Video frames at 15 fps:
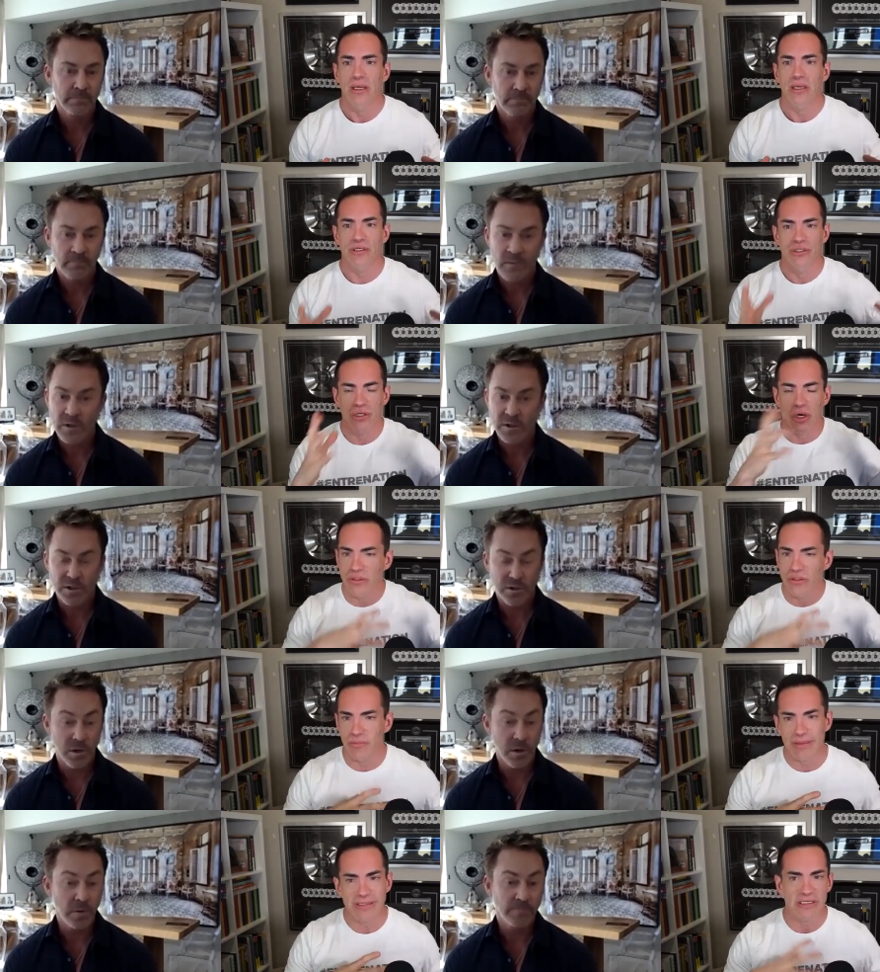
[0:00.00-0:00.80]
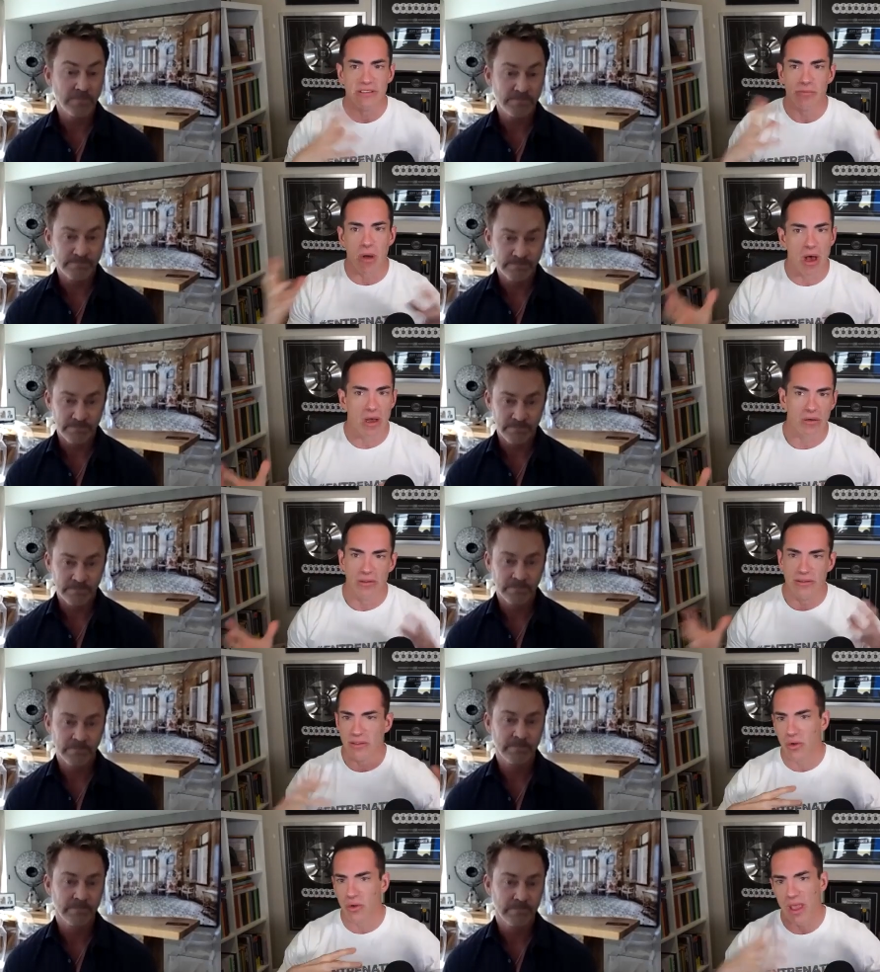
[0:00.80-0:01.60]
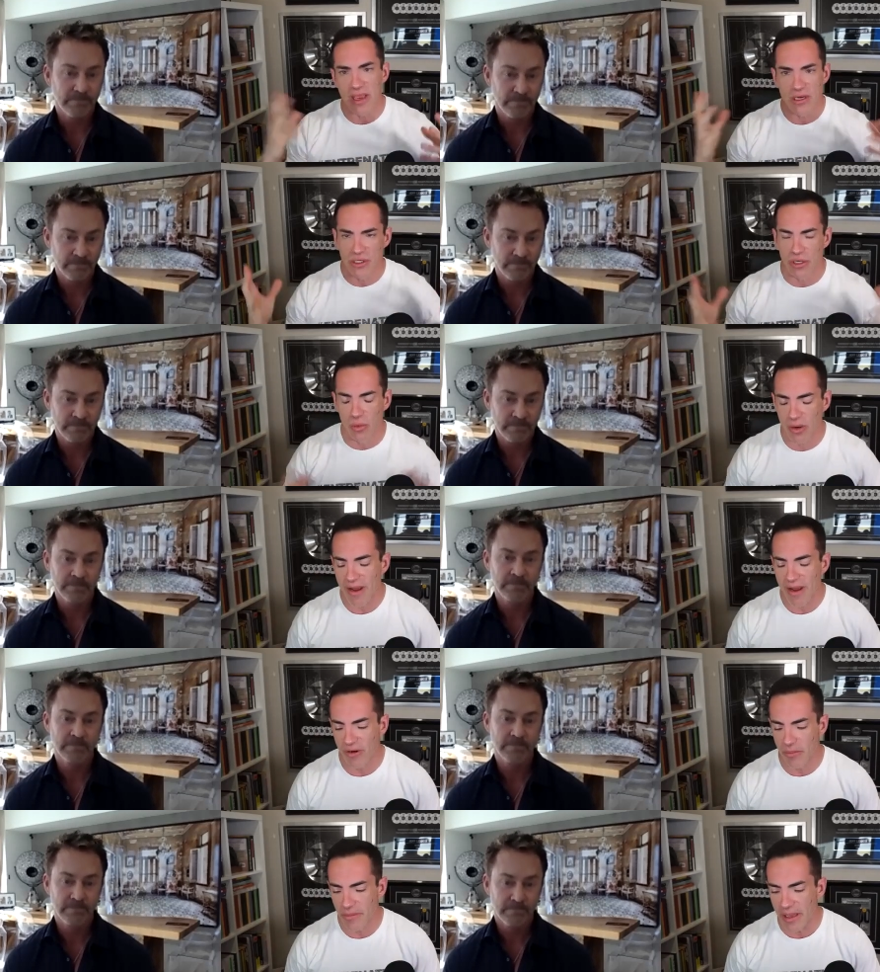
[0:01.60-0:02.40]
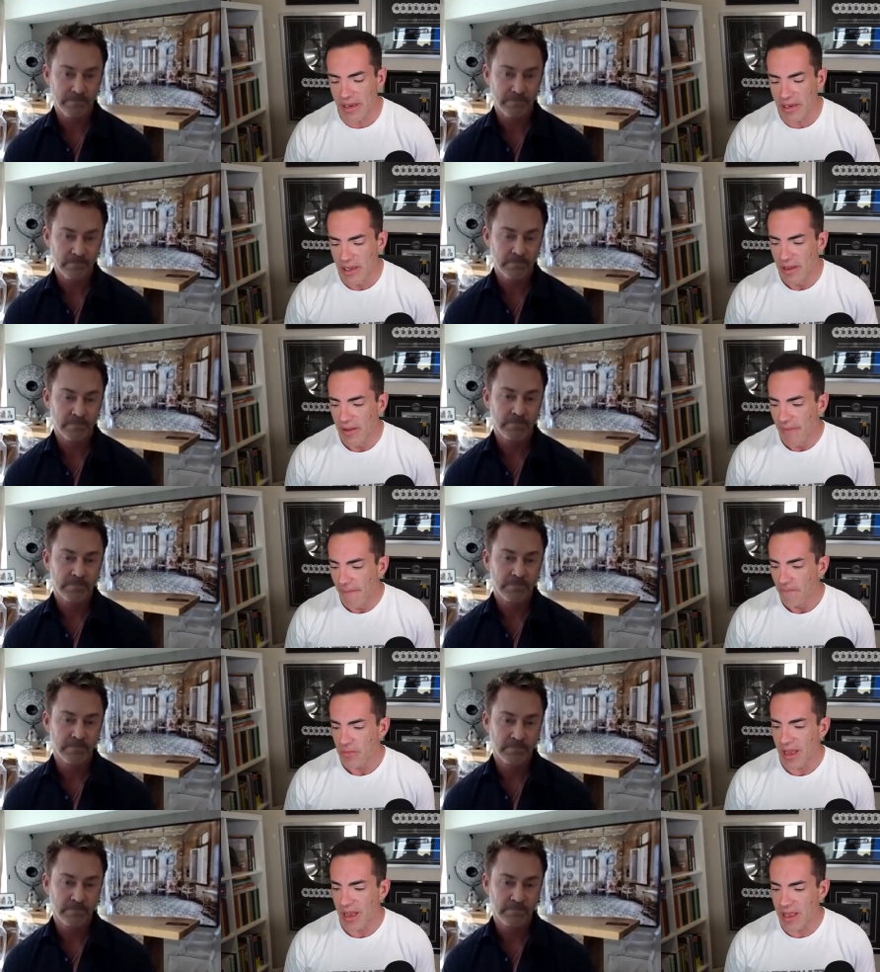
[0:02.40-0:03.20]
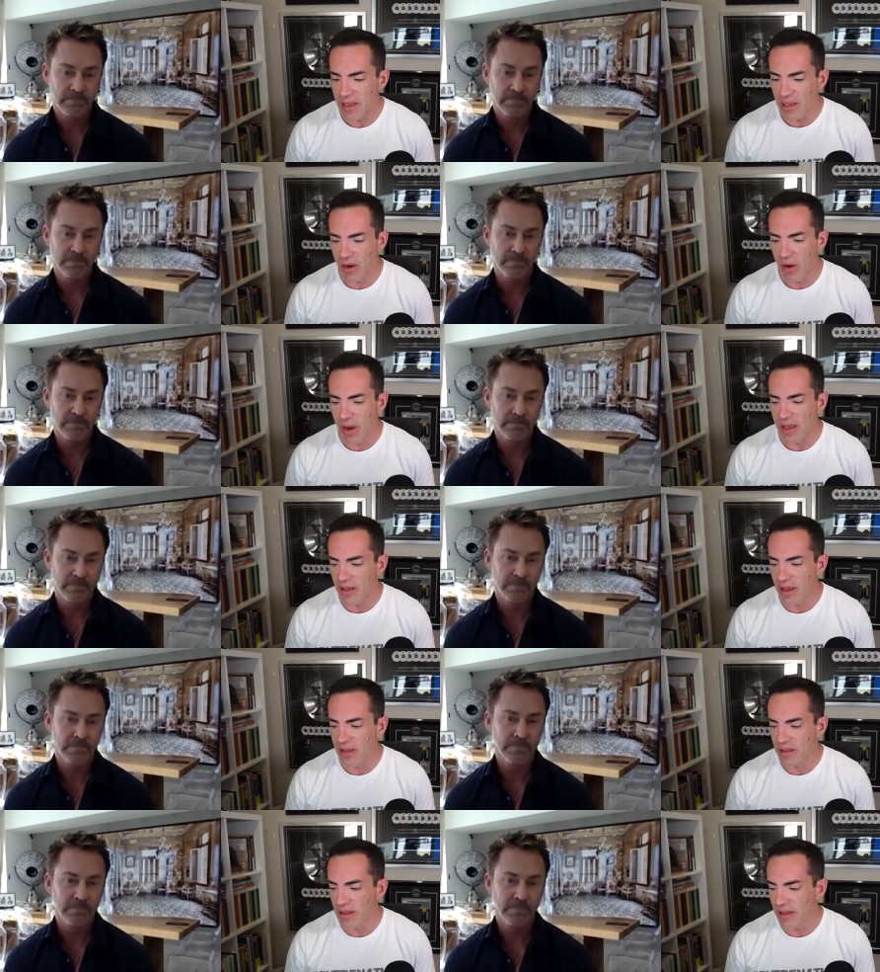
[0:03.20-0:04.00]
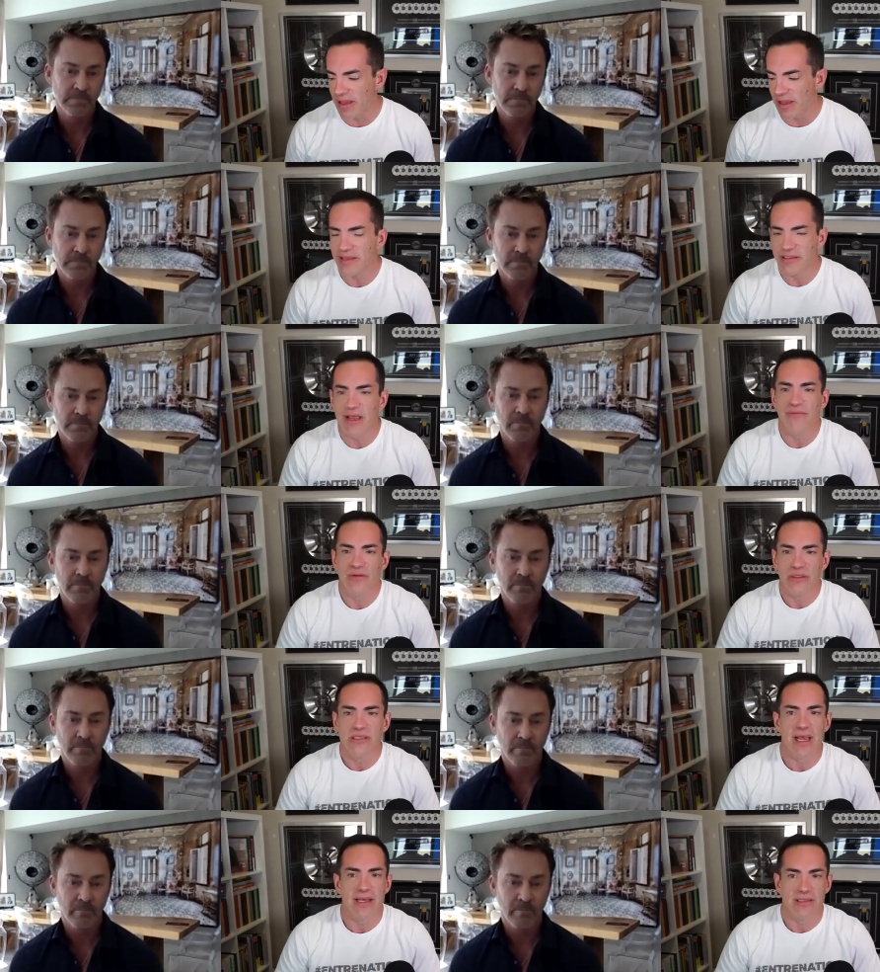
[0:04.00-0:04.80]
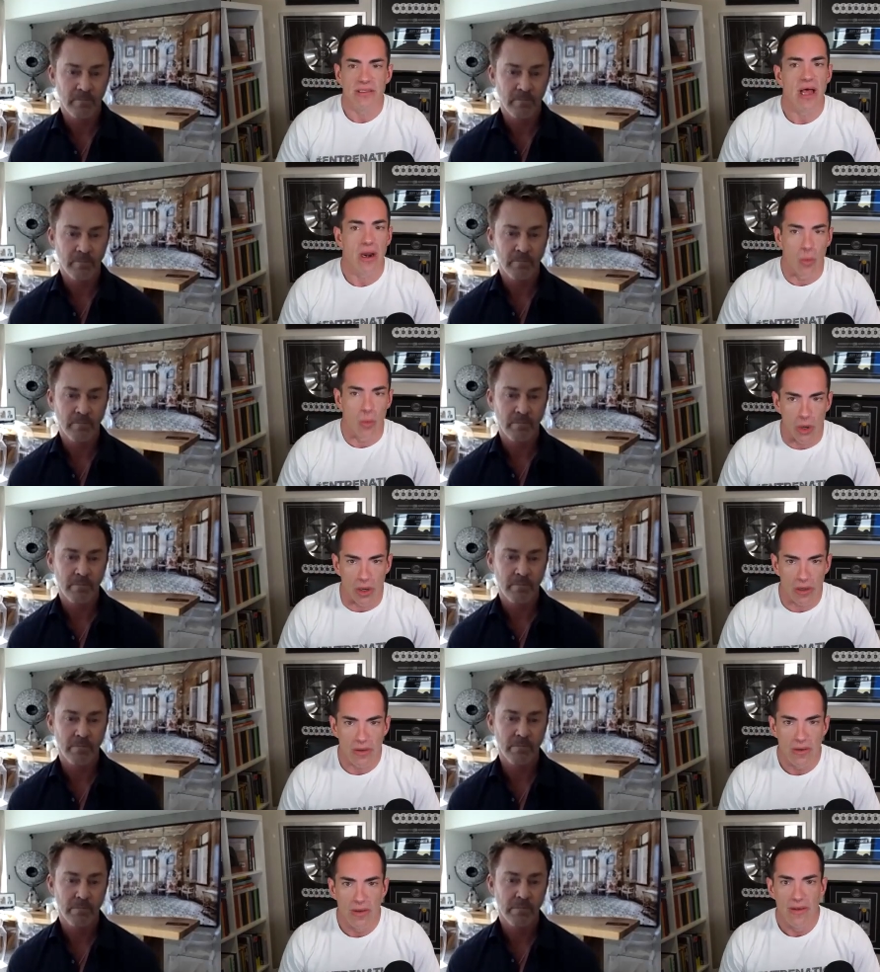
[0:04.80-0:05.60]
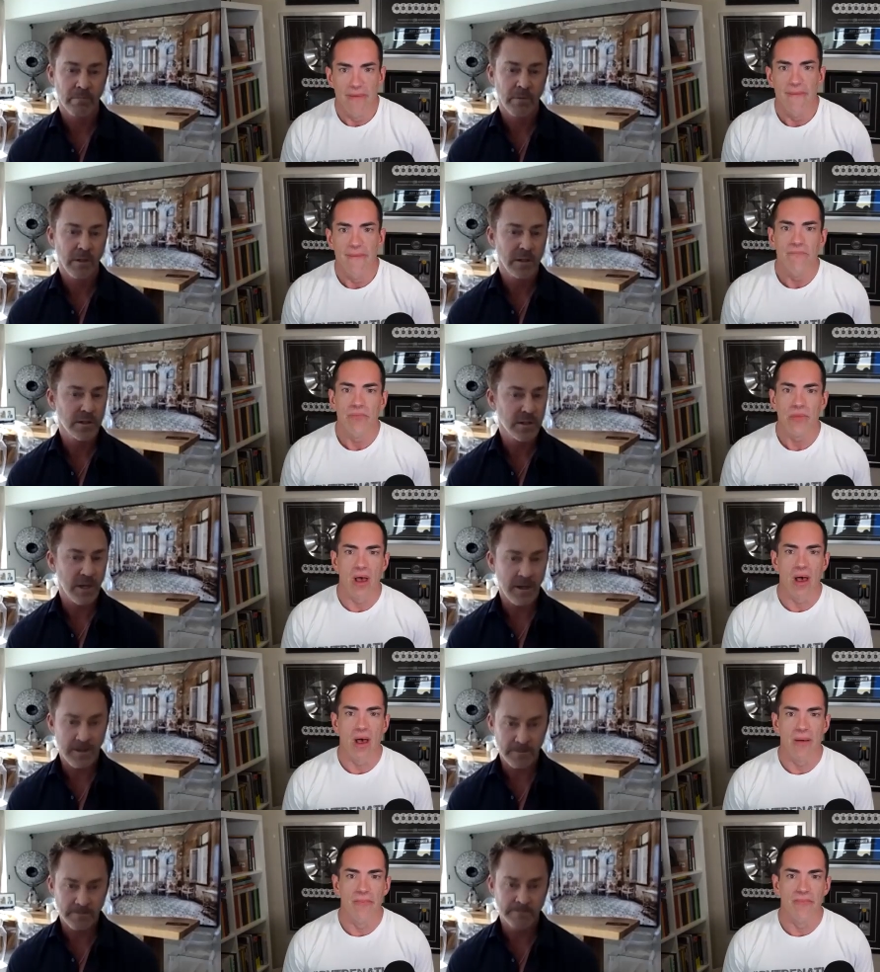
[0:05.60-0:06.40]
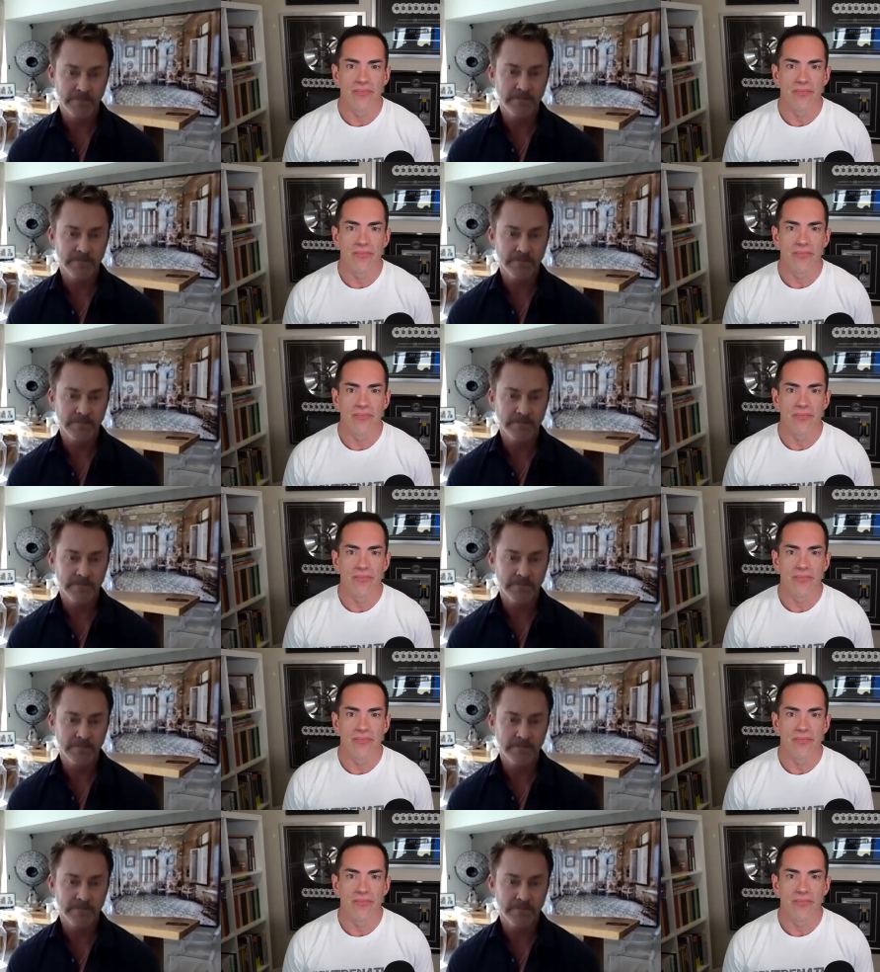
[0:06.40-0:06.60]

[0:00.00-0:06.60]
Speaker 1: his chosen business model or his location or whatever. But I, you know, I, I think it's safe to say it's a lot of work. Um,